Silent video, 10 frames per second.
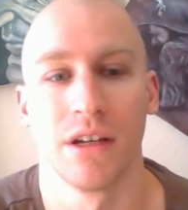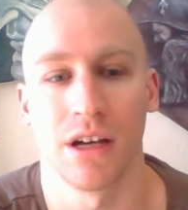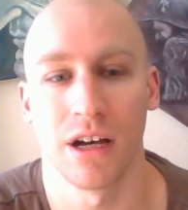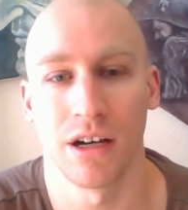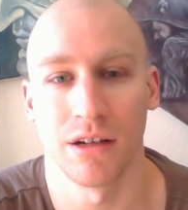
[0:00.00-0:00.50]

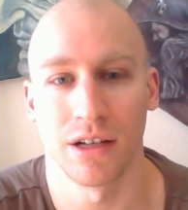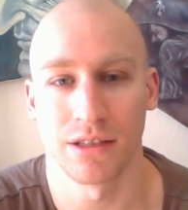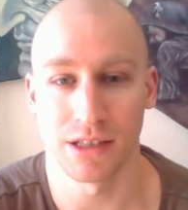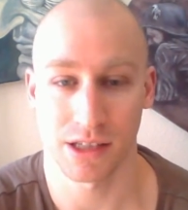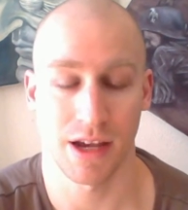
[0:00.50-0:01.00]
a
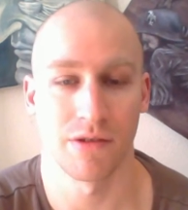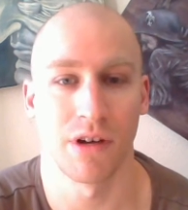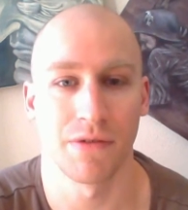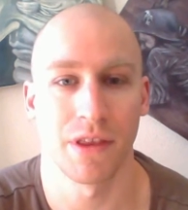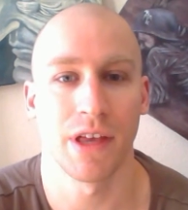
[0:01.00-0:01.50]
discount
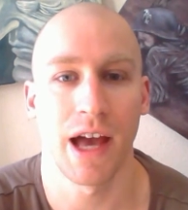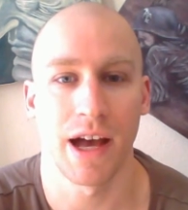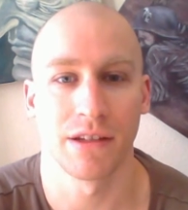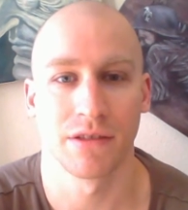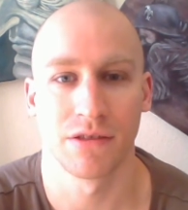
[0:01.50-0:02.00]
off of
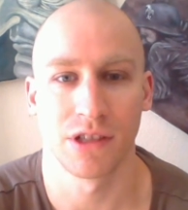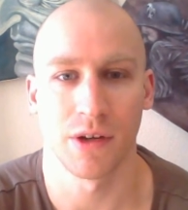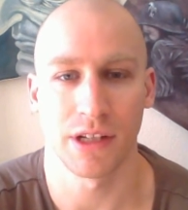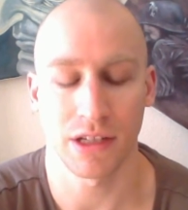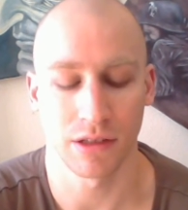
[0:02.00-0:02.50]
that. So
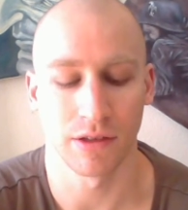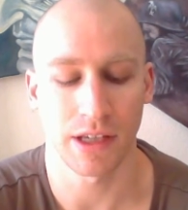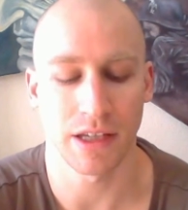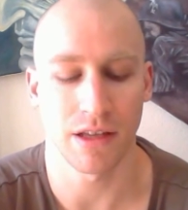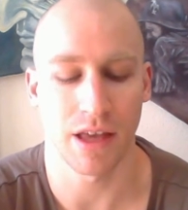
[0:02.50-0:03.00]
I need to look
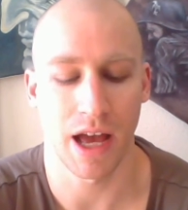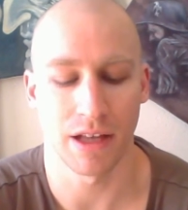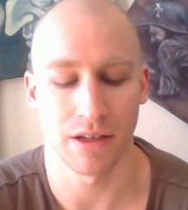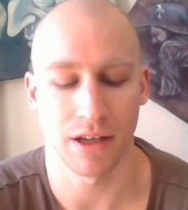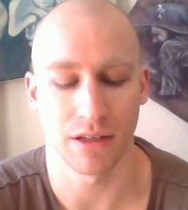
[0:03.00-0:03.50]
into
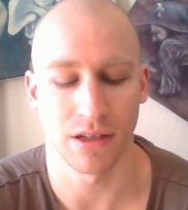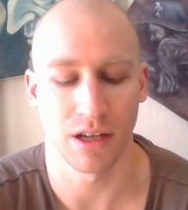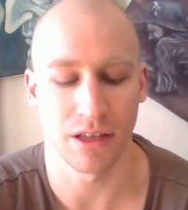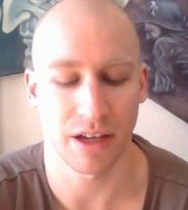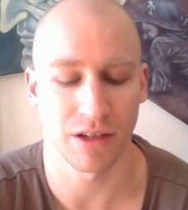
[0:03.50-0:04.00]
that, and
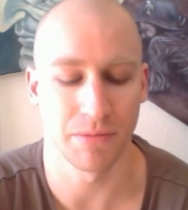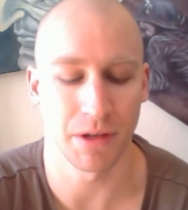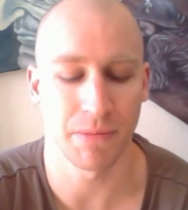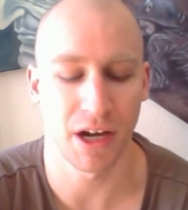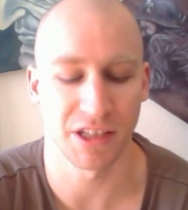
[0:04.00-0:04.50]
that could be
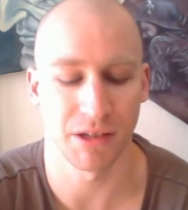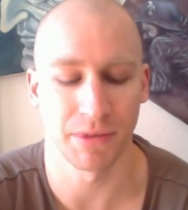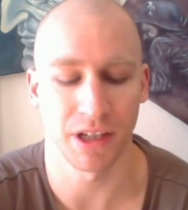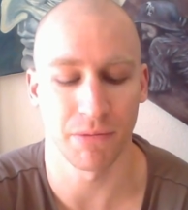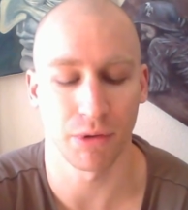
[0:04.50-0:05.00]

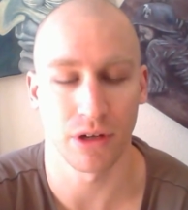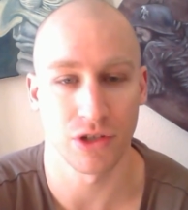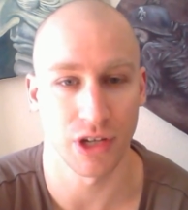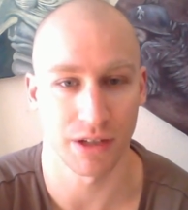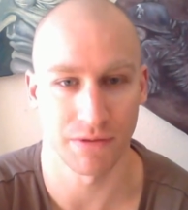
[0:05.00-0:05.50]
possibly a
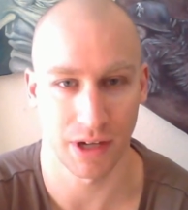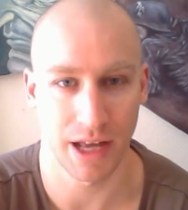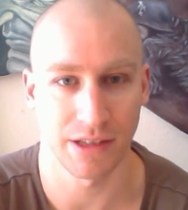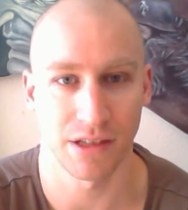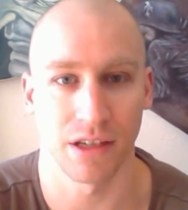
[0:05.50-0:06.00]
project for
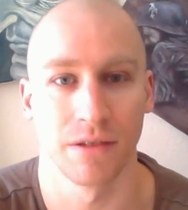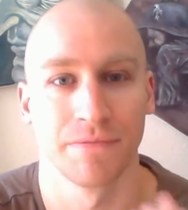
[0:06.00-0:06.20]
Etsy.